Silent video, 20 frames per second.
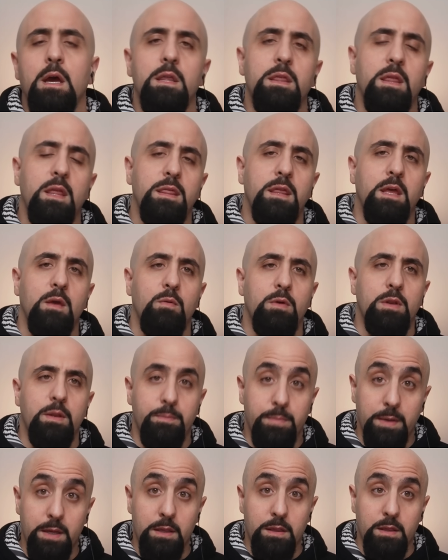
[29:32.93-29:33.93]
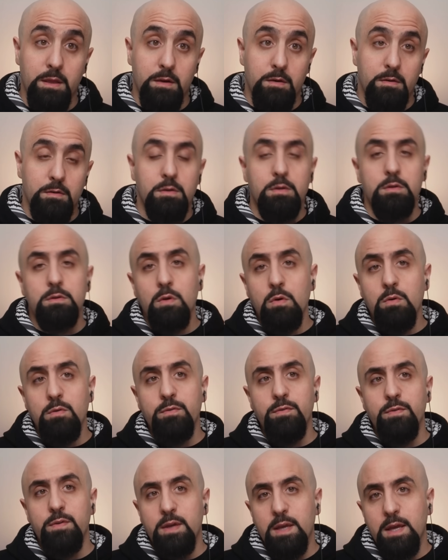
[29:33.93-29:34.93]
and that they want to be there.
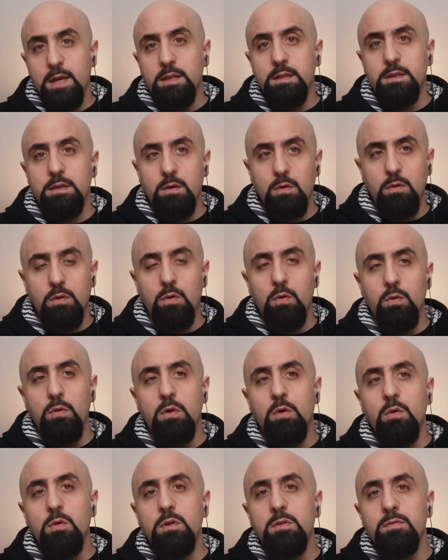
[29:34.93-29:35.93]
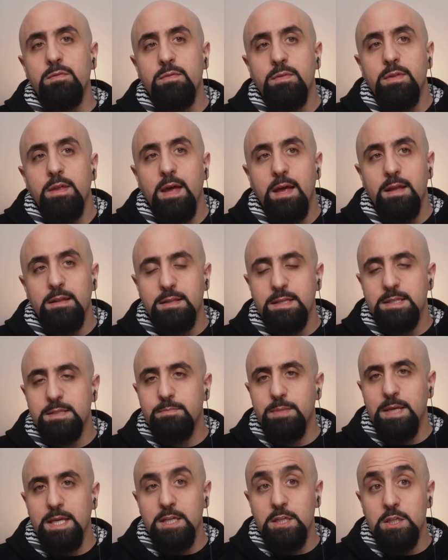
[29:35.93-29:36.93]
Don't forget, all of that is
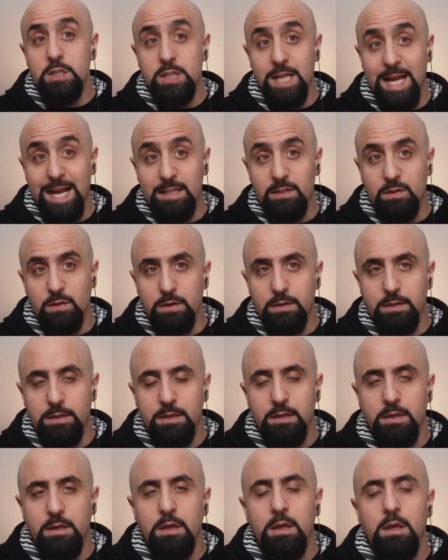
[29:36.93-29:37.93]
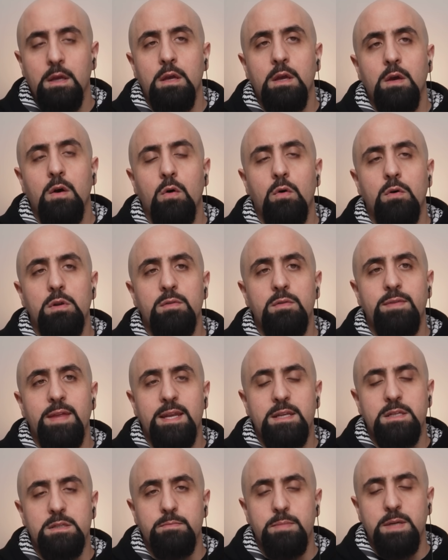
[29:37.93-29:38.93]
being shattered. All of
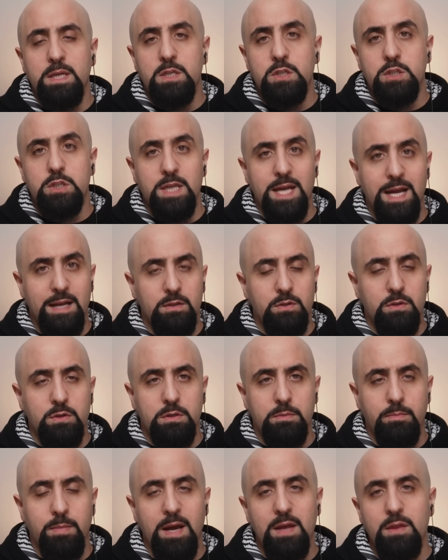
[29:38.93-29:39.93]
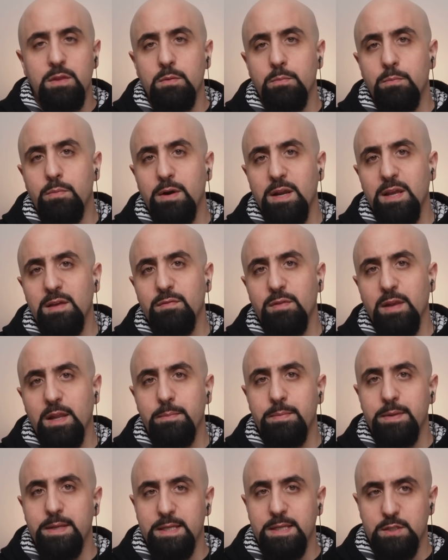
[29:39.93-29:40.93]
that is being shattered by the brave
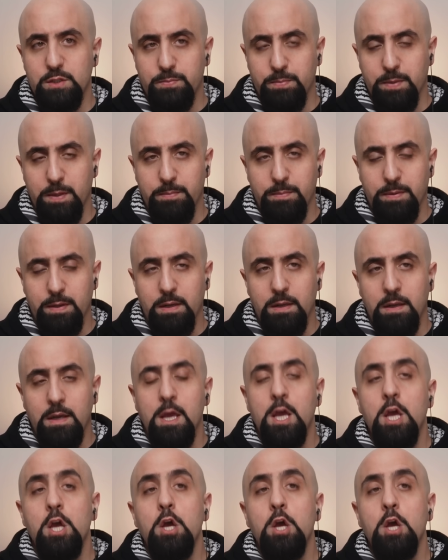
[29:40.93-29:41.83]
Lebanese people.